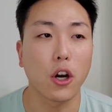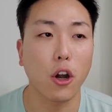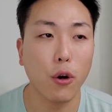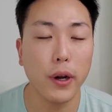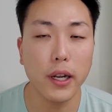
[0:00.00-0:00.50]

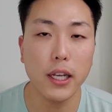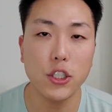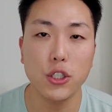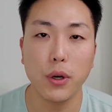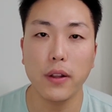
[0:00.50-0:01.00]
current
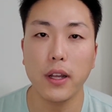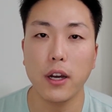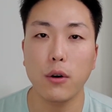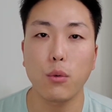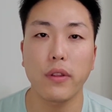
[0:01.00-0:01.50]
issue right
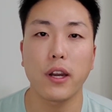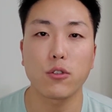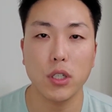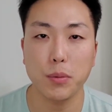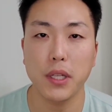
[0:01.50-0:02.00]
now with hair
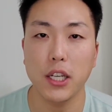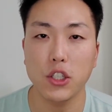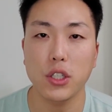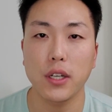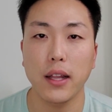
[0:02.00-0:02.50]

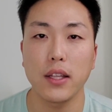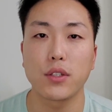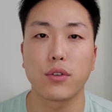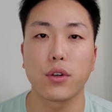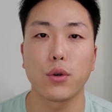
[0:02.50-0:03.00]
transplantation, at
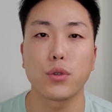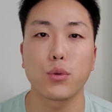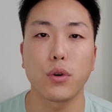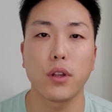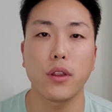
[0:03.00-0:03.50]
least for those
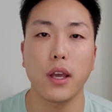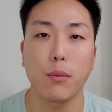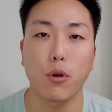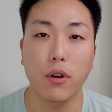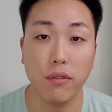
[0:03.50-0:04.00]
with a
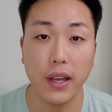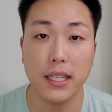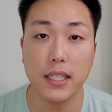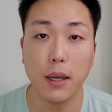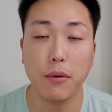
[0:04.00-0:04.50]
more
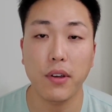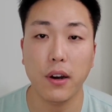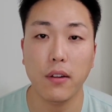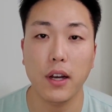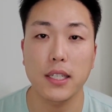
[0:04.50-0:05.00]
advanced type of
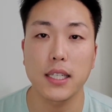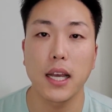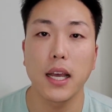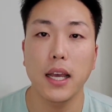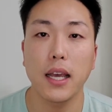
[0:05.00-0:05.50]
hair loss,
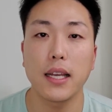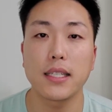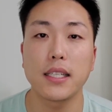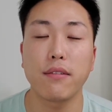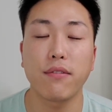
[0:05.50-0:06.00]

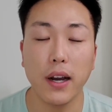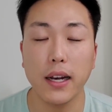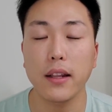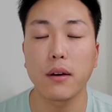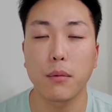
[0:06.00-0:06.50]
is the
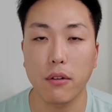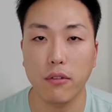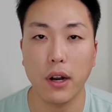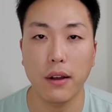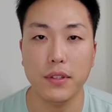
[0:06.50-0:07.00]
finite number of
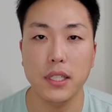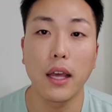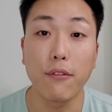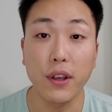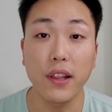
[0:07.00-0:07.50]
grafts.
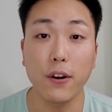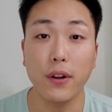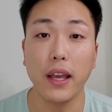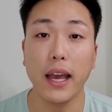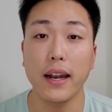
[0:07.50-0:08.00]
If we
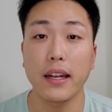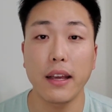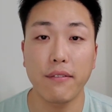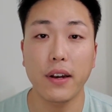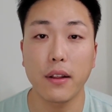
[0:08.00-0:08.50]
literally had an
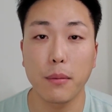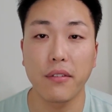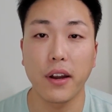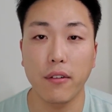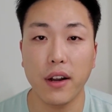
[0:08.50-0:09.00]
infinite number
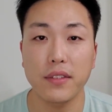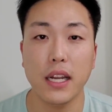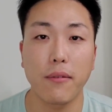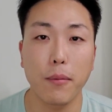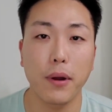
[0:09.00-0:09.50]
of hair grafts,
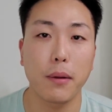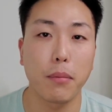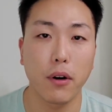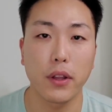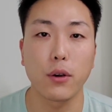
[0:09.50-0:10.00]
everybody
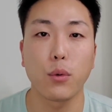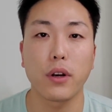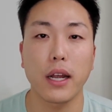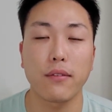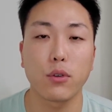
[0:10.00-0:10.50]
balding
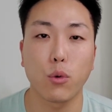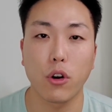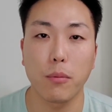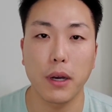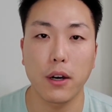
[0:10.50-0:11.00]
wouldn't have to
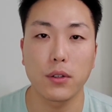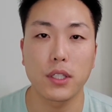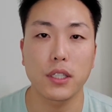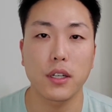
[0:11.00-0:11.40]
worry about